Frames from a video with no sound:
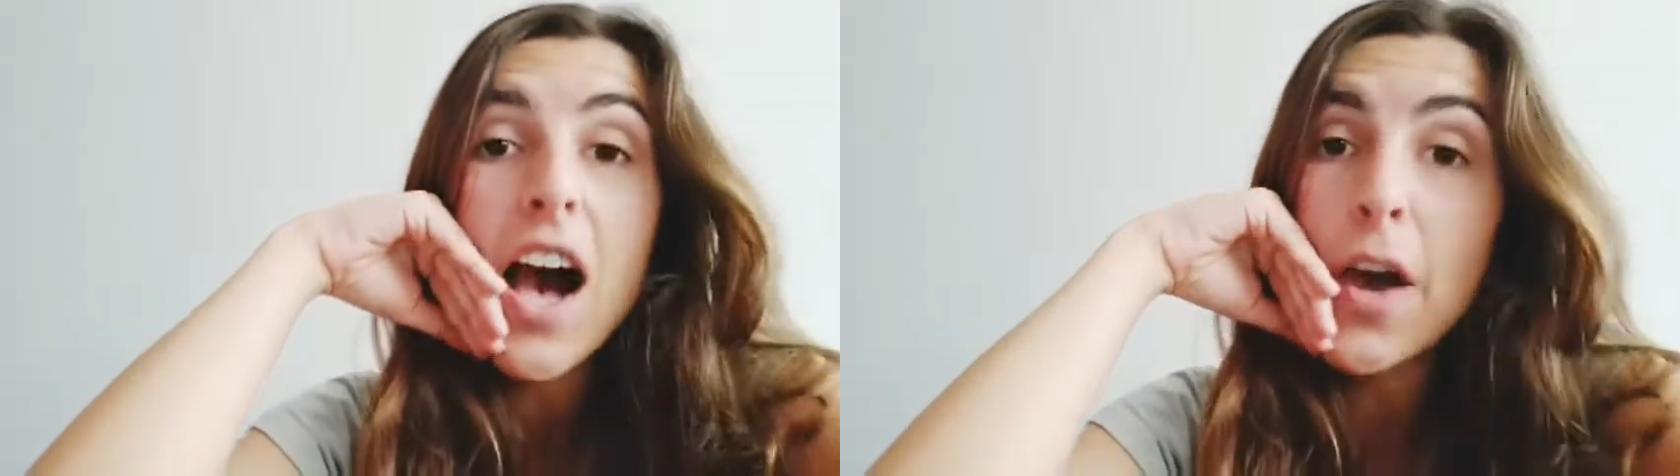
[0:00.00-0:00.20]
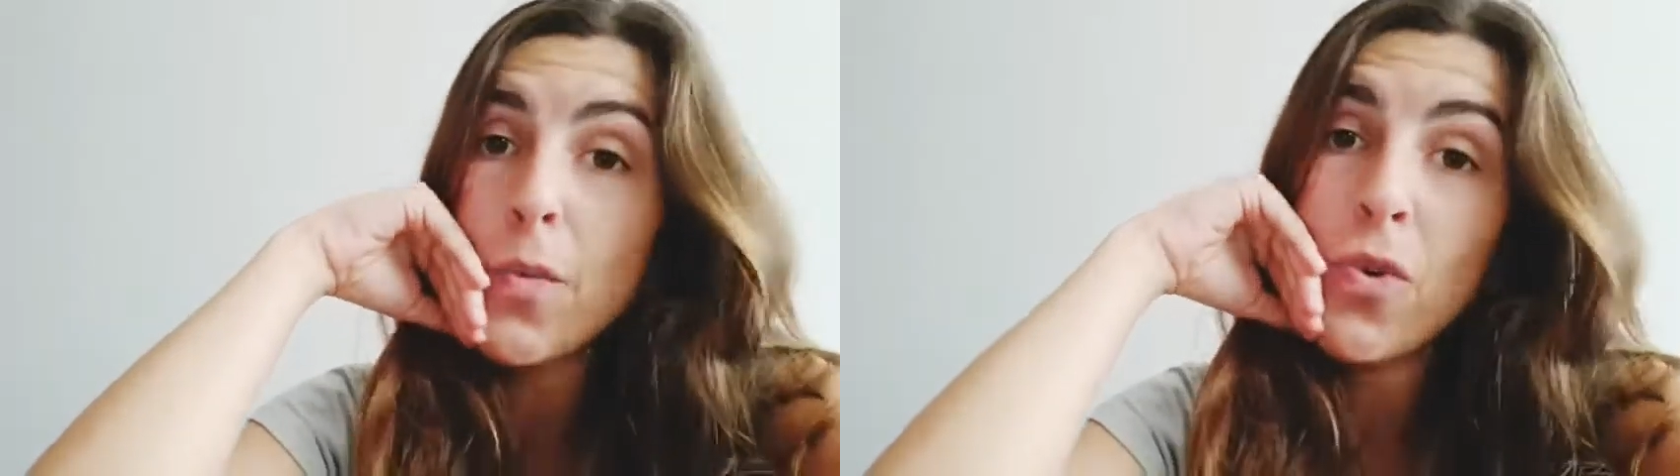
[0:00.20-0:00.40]

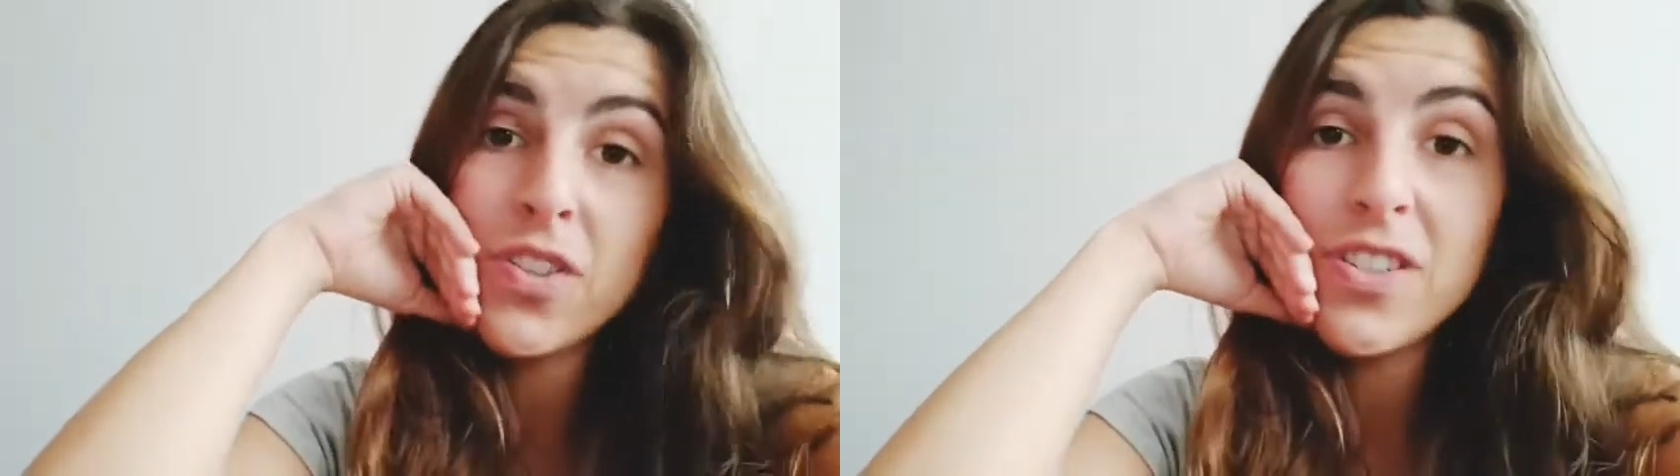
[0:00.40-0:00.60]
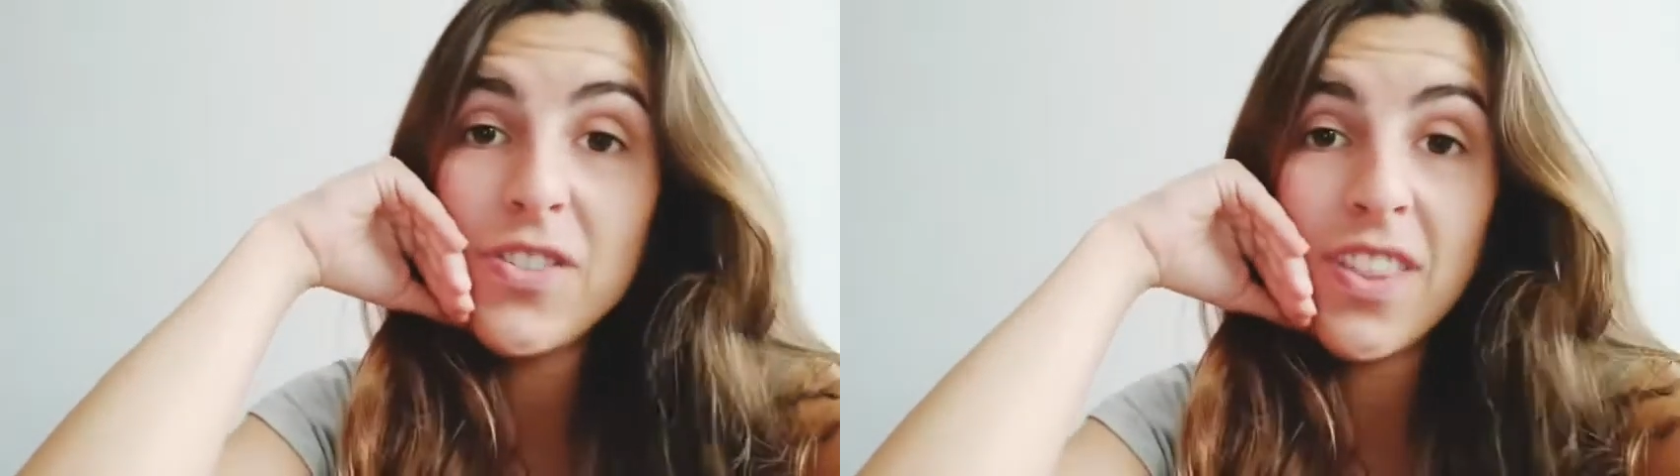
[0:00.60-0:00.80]
I
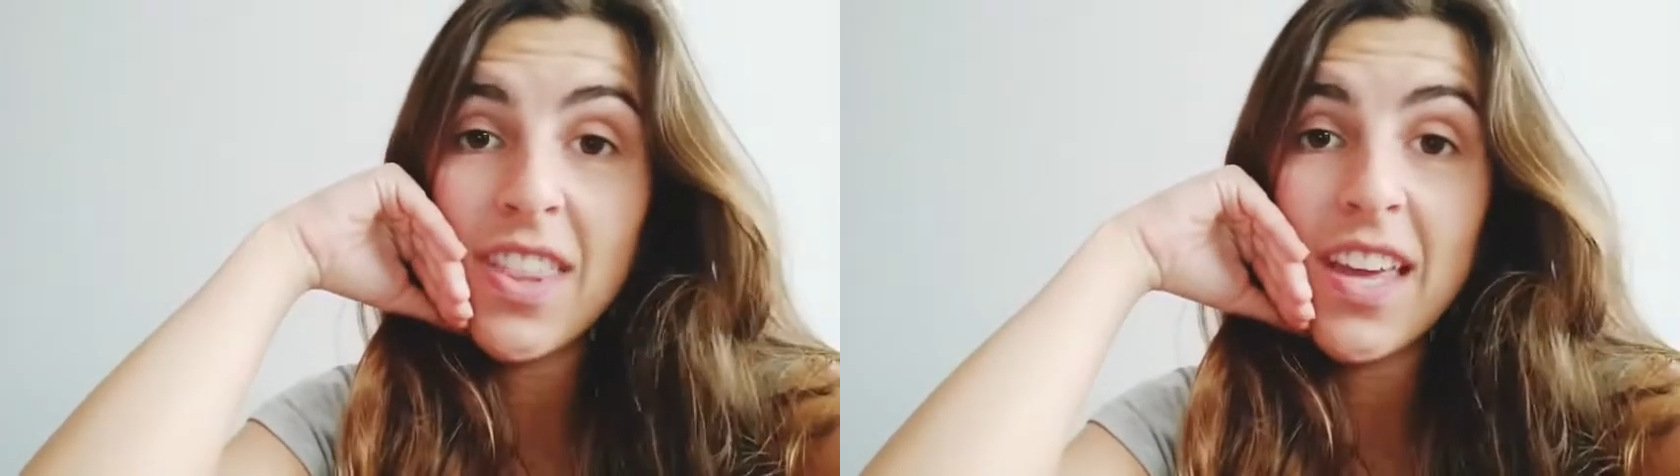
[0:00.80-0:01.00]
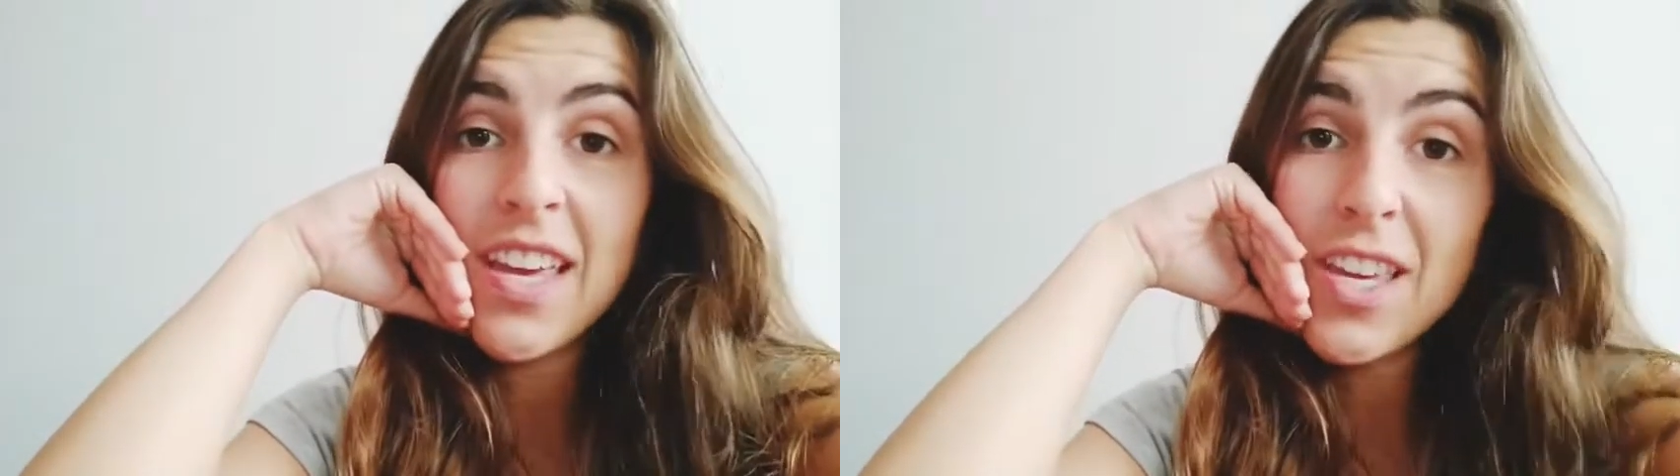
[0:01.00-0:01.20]
wanted to
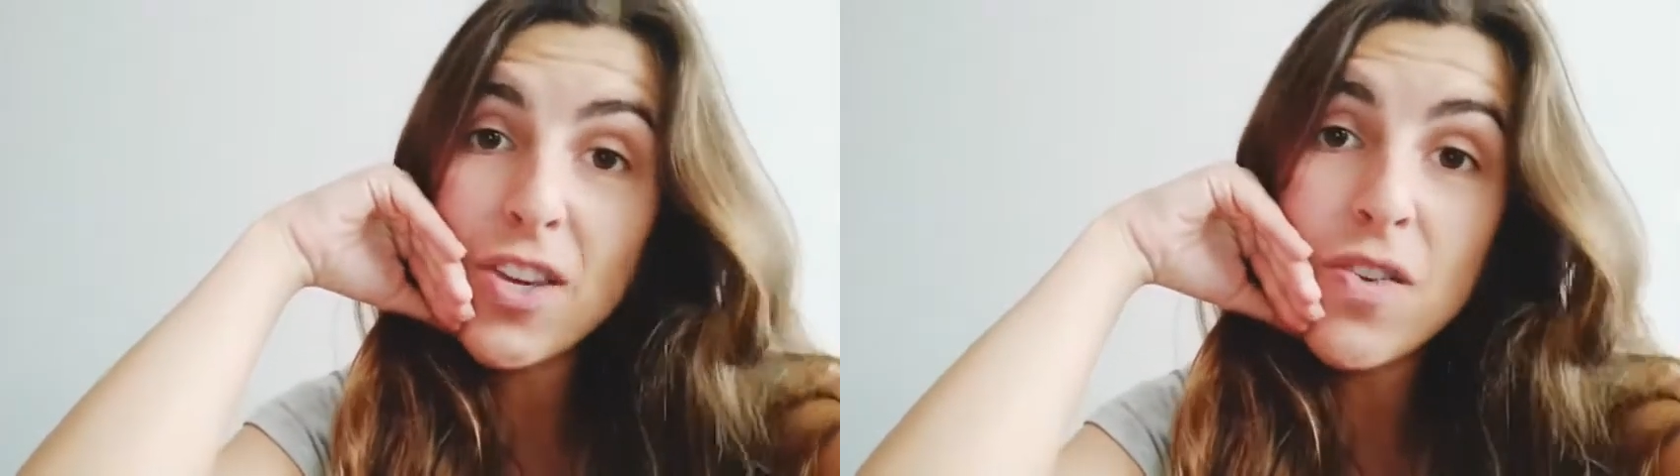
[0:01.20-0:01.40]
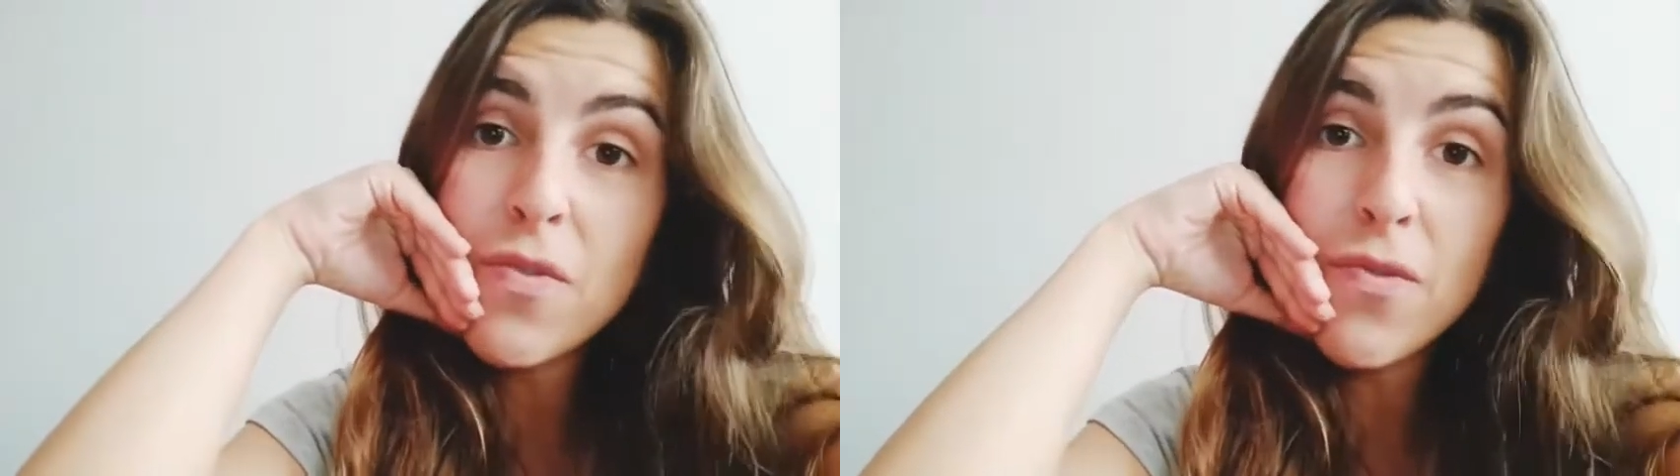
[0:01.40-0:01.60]
thank
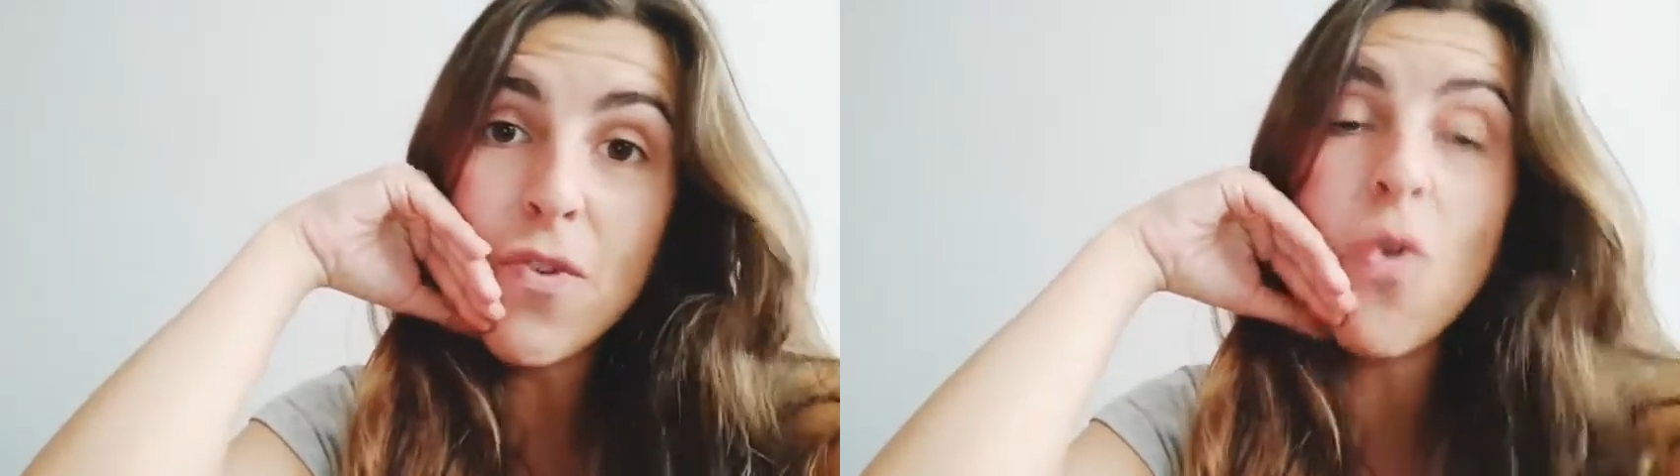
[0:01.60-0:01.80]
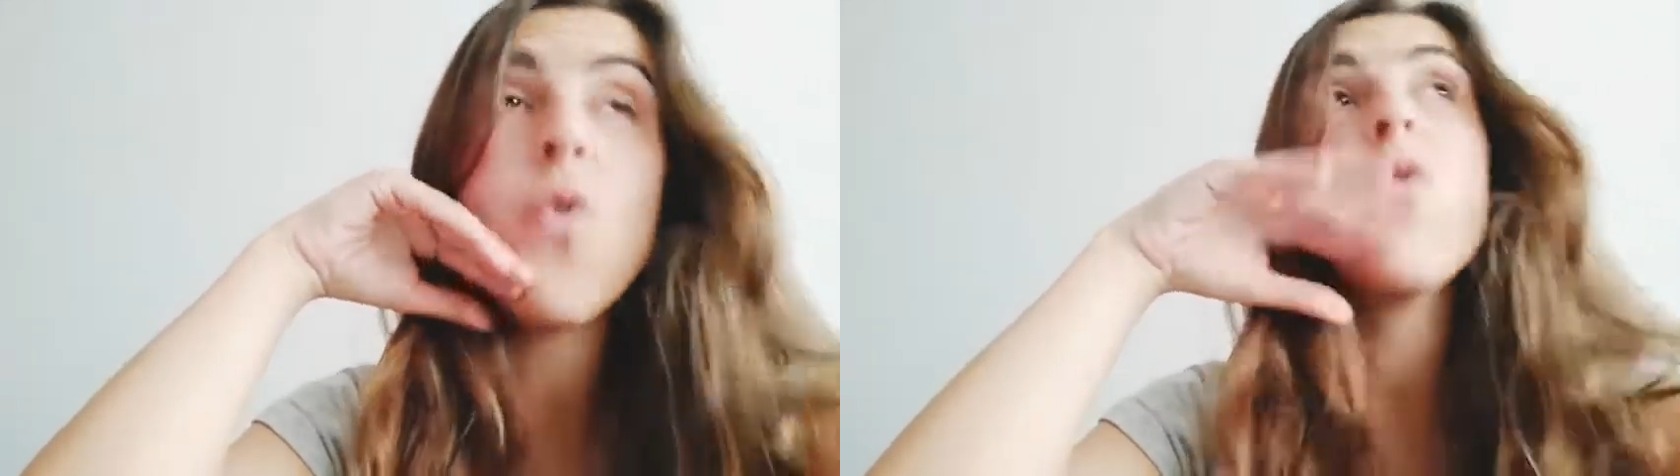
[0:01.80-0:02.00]
you
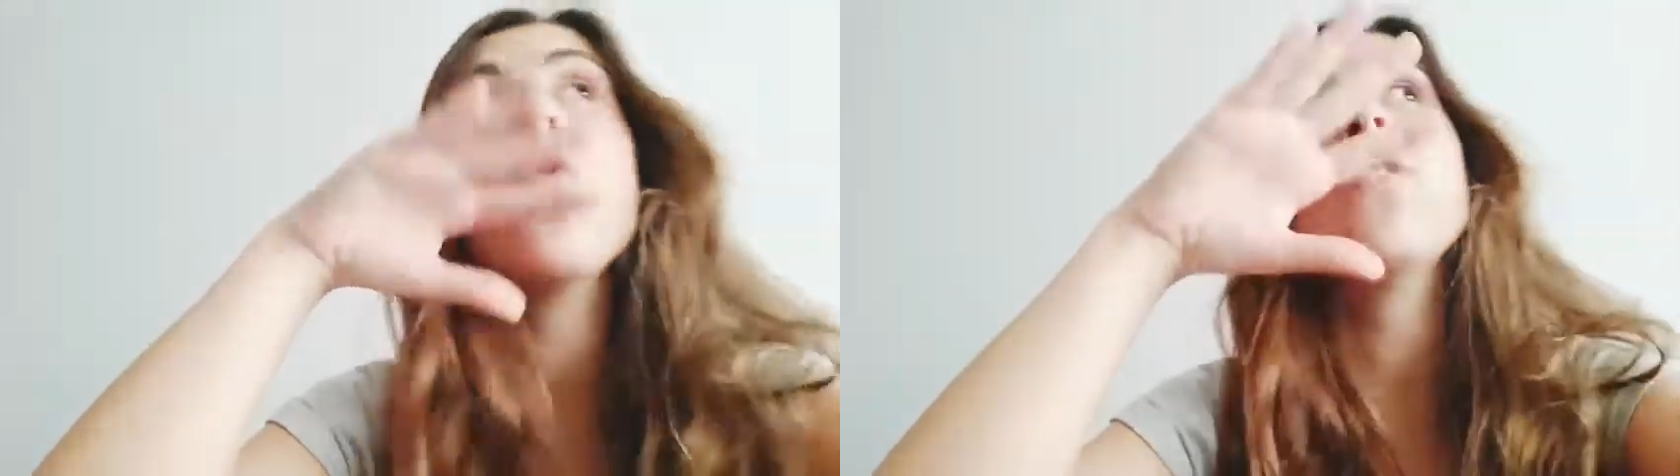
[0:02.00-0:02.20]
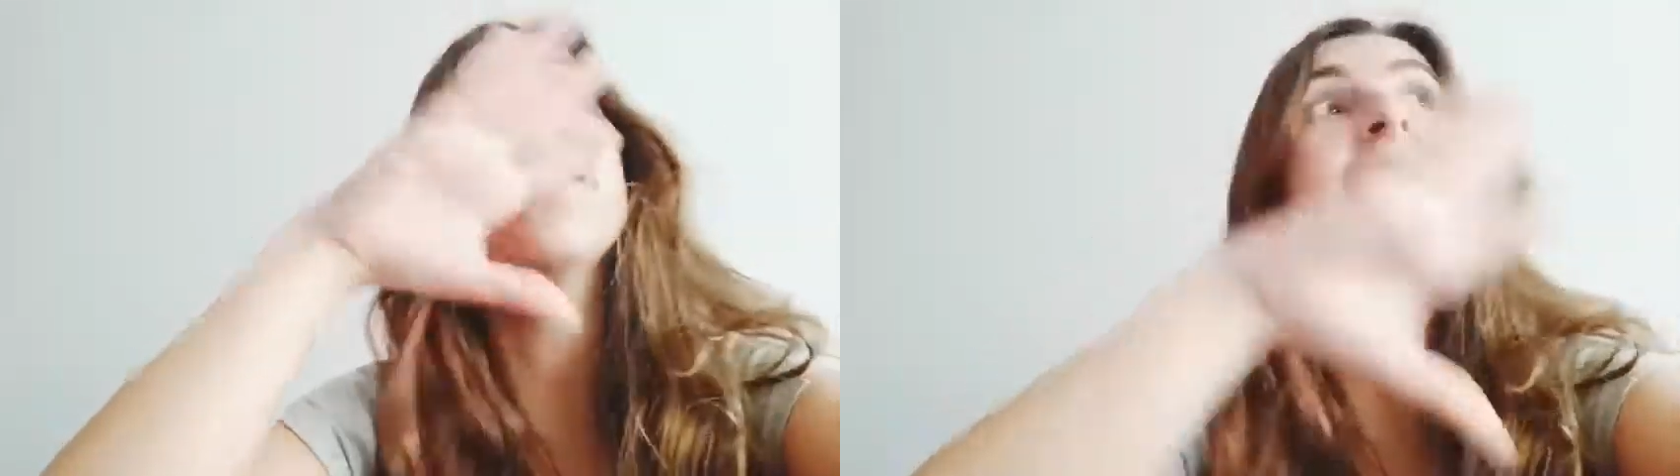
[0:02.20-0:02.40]
for all